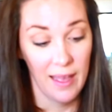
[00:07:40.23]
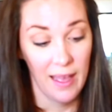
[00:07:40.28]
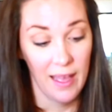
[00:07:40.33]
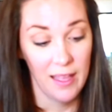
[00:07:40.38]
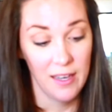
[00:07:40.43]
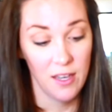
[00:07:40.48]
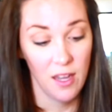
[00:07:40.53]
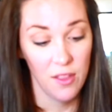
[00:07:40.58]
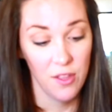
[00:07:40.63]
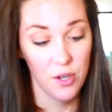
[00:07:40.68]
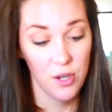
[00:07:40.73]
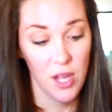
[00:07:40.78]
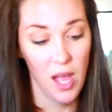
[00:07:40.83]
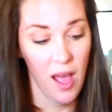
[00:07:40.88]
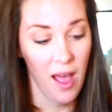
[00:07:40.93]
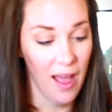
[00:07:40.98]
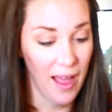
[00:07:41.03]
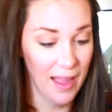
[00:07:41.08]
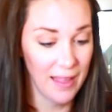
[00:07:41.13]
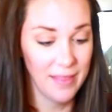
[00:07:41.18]
Another
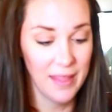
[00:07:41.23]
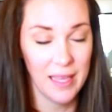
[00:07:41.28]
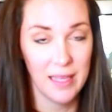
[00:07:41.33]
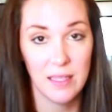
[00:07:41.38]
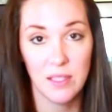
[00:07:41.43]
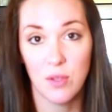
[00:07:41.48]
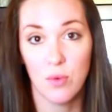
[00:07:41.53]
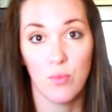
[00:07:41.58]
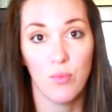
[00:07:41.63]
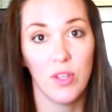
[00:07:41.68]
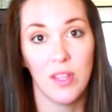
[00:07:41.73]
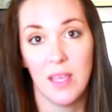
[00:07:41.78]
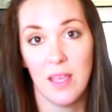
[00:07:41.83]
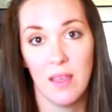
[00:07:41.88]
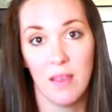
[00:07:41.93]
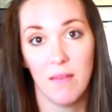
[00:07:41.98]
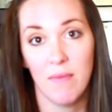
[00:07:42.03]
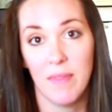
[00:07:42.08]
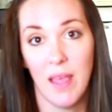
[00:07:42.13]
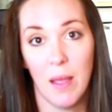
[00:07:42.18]
con that isn't
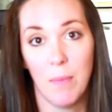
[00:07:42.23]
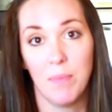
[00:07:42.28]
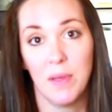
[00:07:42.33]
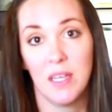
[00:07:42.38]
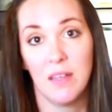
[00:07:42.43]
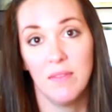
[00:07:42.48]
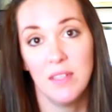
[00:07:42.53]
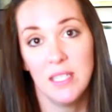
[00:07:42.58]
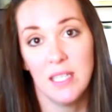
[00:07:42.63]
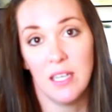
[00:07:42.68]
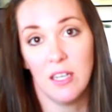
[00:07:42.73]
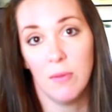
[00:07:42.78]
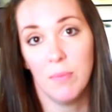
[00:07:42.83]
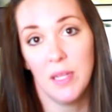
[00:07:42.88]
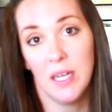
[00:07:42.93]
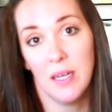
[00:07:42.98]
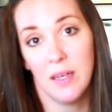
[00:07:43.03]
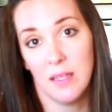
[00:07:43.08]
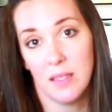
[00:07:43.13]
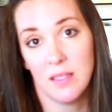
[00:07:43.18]
really that big of a deal,
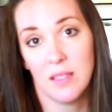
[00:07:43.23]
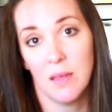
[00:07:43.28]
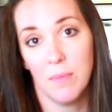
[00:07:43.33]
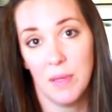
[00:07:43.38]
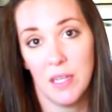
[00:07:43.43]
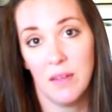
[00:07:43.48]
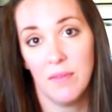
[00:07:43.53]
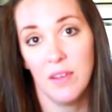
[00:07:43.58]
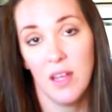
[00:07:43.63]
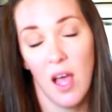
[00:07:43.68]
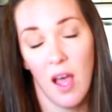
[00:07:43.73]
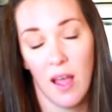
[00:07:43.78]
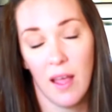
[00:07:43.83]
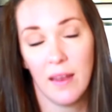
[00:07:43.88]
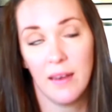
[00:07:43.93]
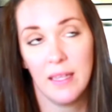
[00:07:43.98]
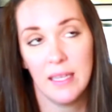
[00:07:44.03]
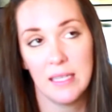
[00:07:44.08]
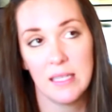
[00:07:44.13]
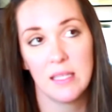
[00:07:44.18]
but it is a bit of a
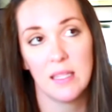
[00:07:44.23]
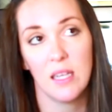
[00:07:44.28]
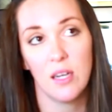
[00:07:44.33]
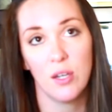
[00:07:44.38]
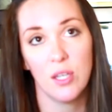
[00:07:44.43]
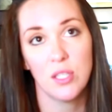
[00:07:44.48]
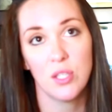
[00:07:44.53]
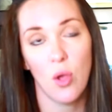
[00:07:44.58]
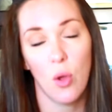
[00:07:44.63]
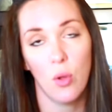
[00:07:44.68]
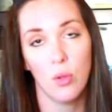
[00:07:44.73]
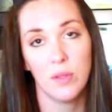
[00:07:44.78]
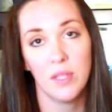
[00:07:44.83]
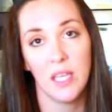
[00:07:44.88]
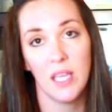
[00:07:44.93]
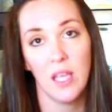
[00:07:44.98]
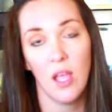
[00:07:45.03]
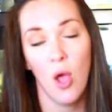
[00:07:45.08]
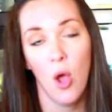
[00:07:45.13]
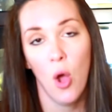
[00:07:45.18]
con, is there is
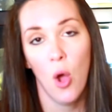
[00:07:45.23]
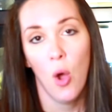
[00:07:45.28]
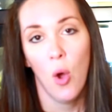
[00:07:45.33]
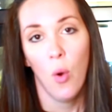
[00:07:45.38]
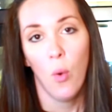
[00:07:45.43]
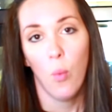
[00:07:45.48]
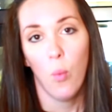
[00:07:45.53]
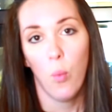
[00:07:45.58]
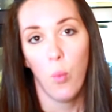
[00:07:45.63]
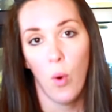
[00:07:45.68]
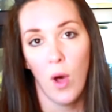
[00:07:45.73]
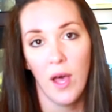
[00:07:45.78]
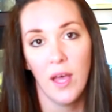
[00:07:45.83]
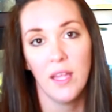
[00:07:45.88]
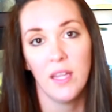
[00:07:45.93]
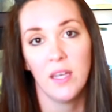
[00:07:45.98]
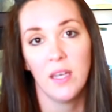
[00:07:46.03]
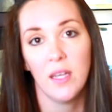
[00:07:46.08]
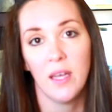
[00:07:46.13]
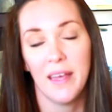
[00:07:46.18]
only
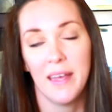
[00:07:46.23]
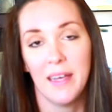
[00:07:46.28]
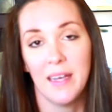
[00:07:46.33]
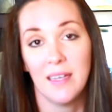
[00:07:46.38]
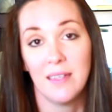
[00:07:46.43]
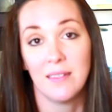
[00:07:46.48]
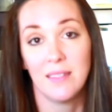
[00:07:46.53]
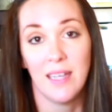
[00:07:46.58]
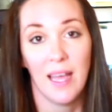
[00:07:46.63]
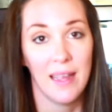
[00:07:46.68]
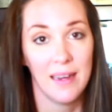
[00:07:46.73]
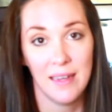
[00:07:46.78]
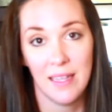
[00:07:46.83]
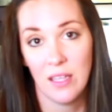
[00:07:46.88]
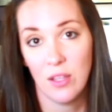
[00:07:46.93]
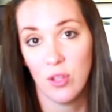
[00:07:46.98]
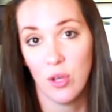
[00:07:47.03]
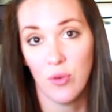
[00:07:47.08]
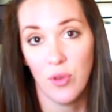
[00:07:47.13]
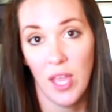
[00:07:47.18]
one
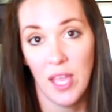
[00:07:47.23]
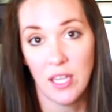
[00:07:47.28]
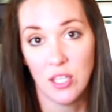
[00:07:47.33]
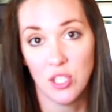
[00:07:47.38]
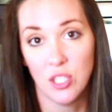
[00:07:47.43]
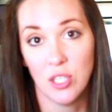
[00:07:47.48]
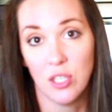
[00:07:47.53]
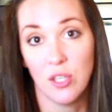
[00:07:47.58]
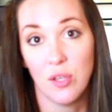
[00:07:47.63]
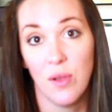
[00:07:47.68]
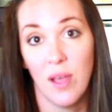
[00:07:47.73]
dining location.